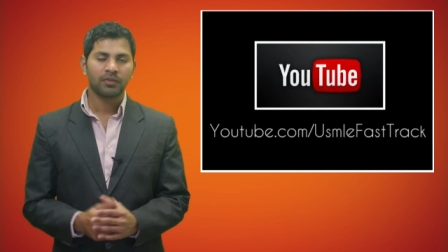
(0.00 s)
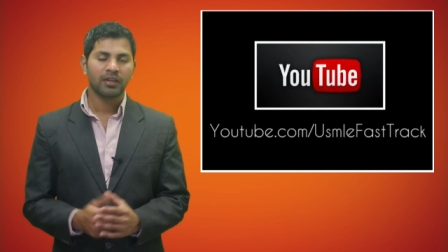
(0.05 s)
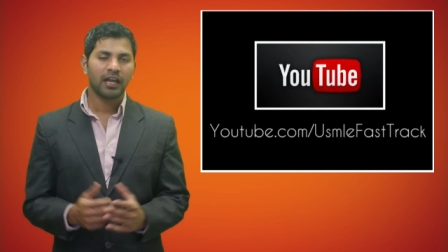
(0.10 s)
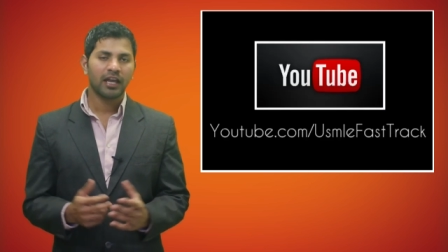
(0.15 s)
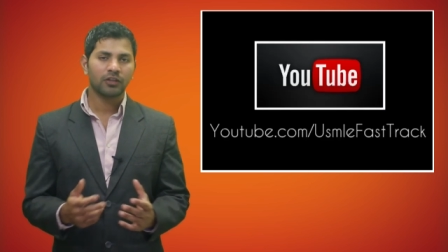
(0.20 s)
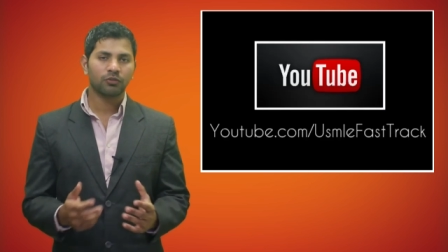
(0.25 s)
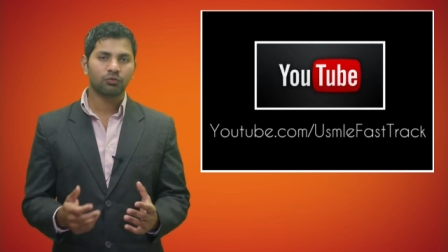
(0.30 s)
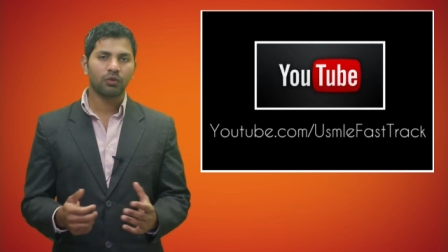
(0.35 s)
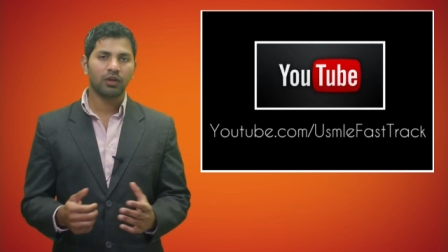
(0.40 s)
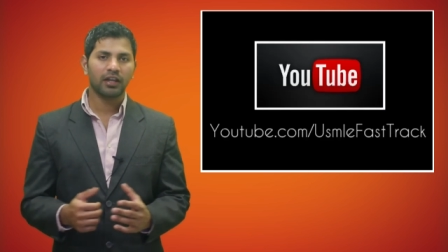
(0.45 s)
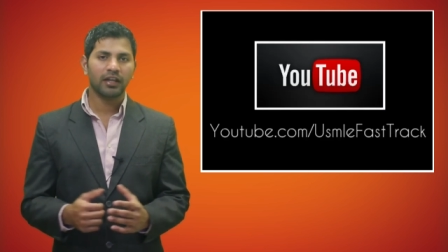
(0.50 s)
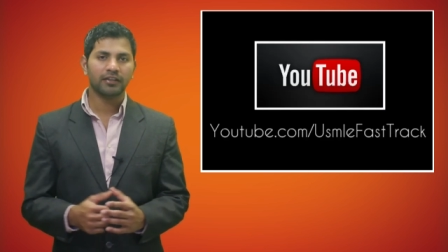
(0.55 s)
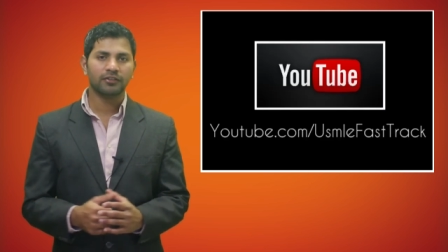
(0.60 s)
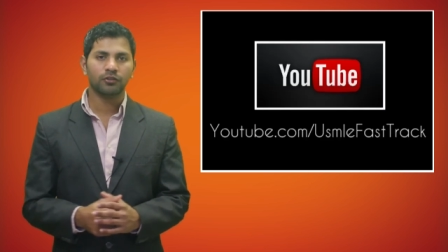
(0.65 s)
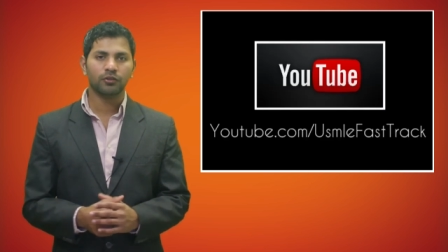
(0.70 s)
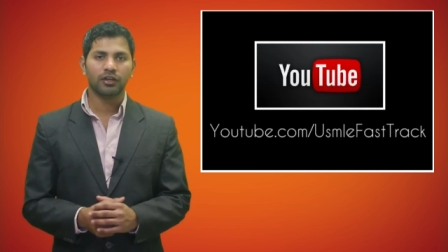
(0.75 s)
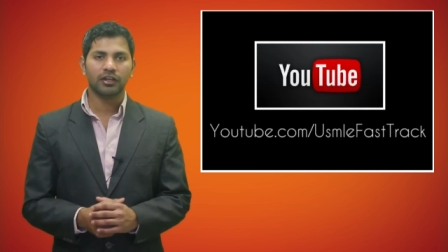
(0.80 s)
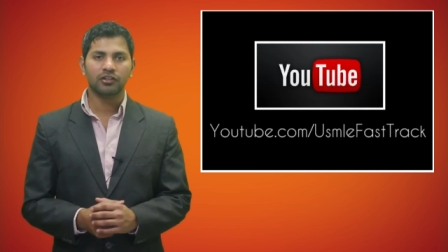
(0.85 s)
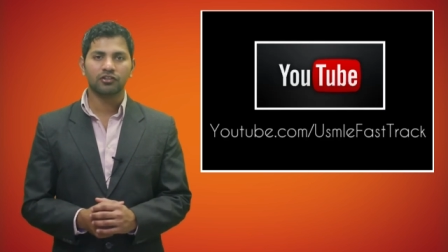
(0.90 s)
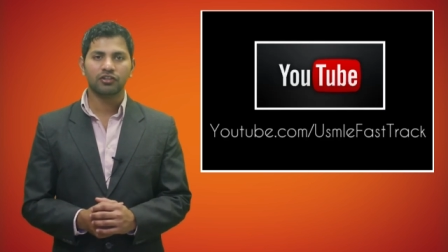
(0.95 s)
as well as
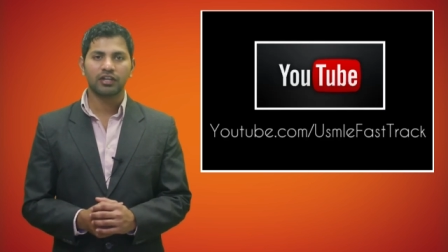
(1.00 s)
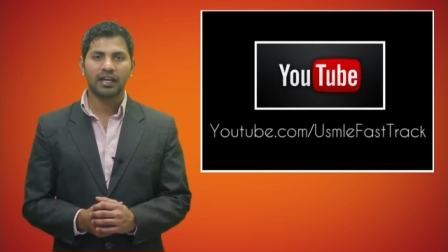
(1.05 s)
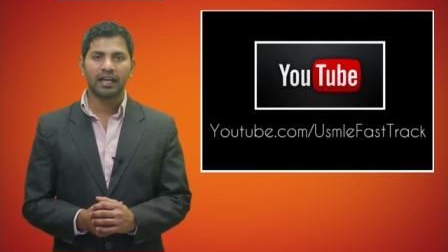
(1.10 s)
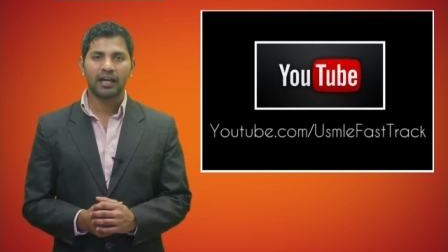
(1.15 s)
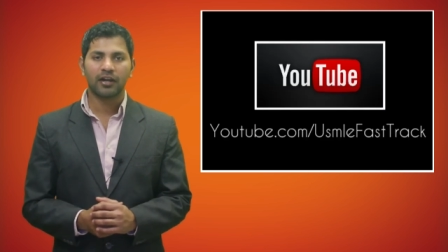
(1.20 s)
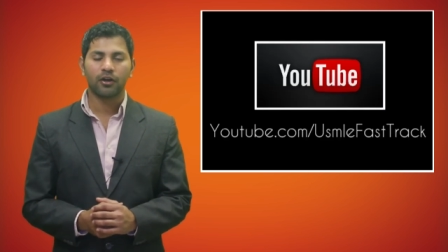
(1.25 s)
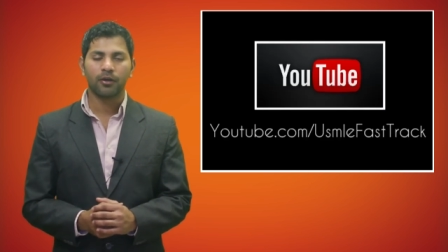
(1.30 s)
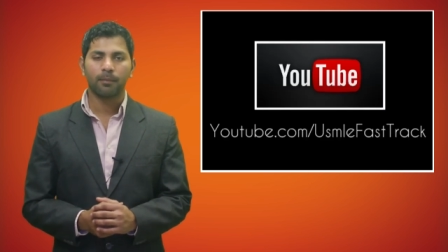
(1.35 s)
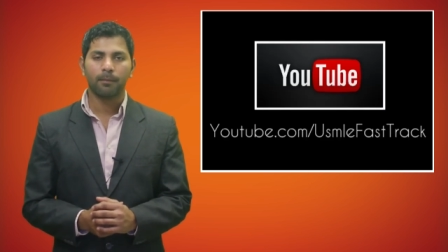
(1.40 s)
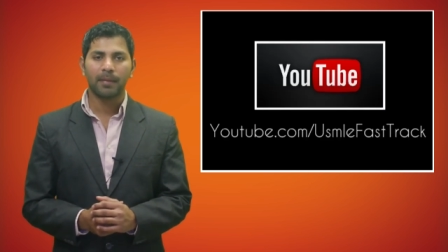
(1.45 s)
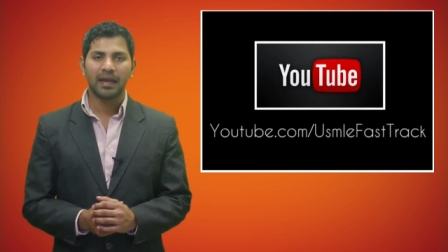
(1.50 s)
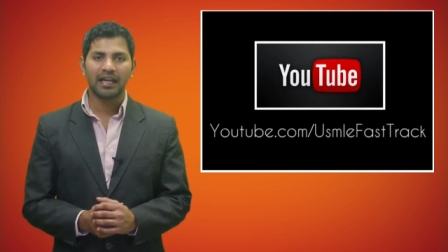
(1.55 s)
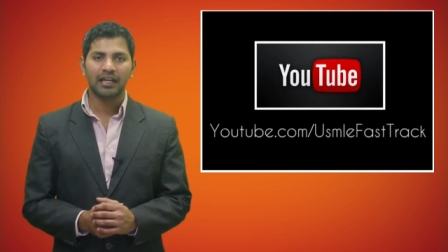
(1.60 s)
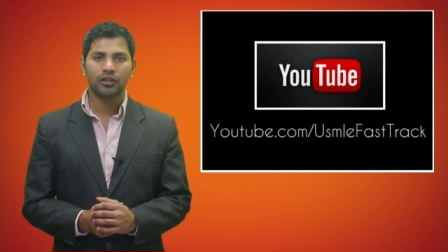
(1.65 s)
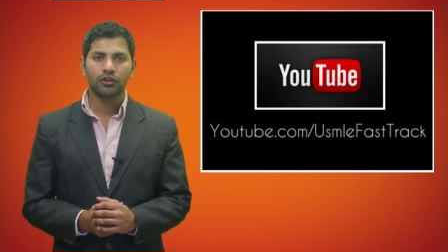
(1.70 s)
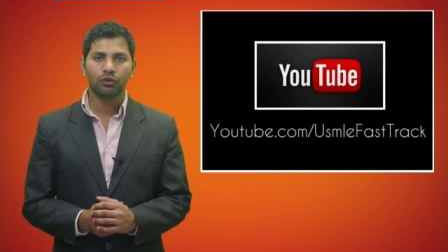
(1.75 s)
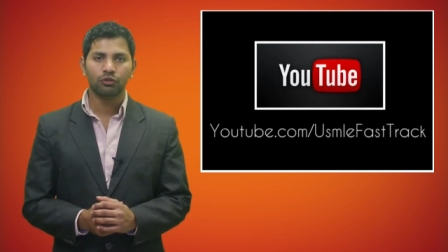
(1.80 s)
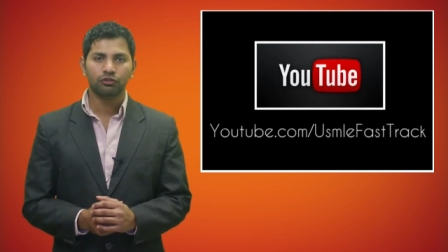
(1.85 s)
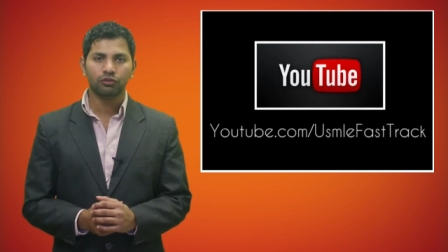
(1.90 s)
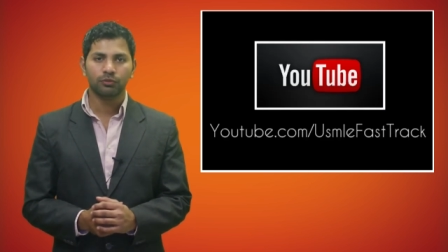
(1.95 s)
you can check out our main
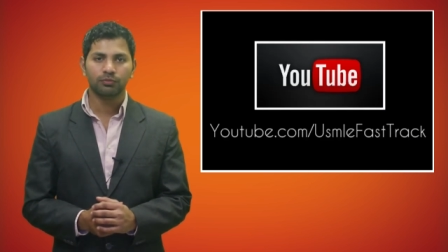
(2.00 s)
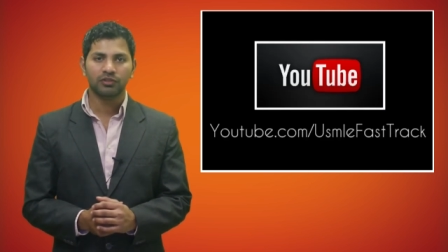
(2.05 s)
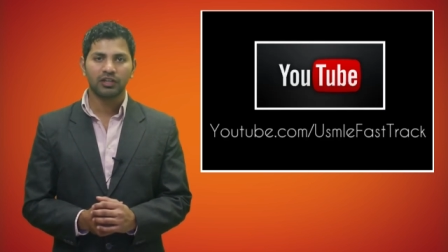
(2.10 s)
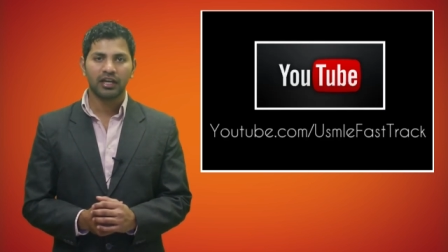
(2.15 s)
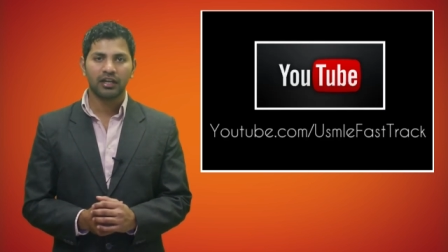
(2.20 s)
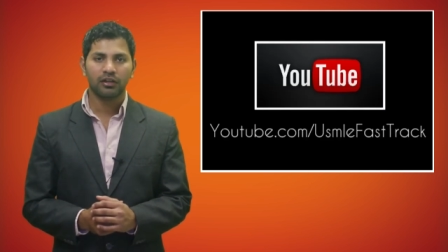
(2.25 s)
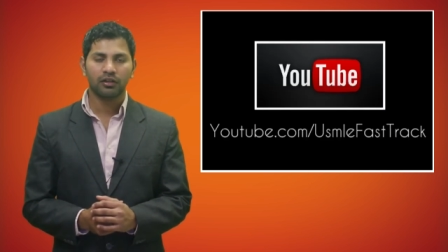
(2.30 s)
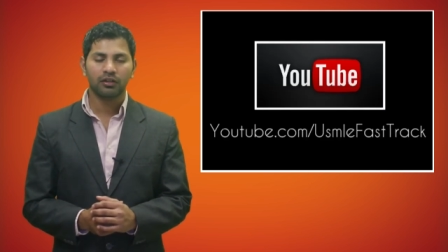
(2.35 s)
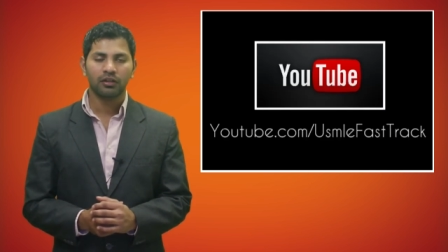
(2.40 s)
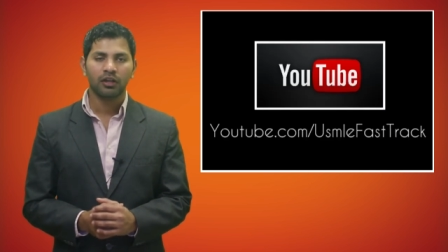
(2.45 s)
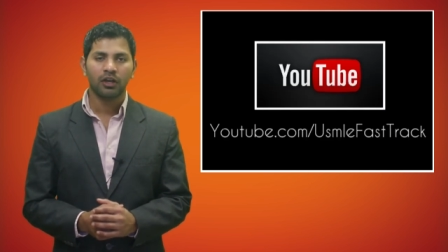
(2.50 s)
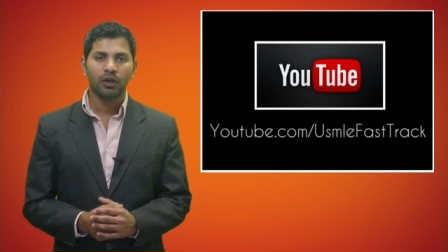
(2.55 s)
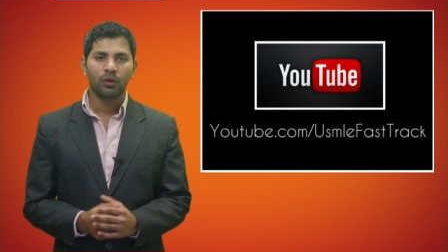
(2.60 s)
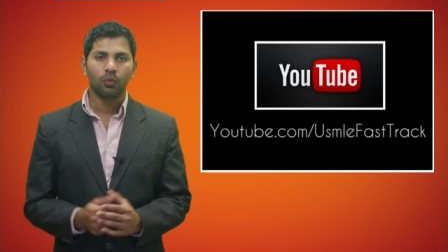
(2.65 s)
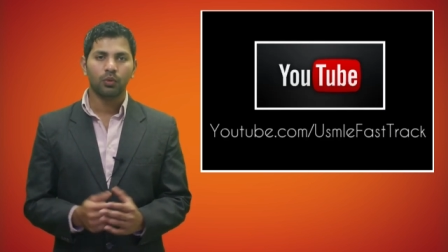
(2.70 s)
YouTube channel,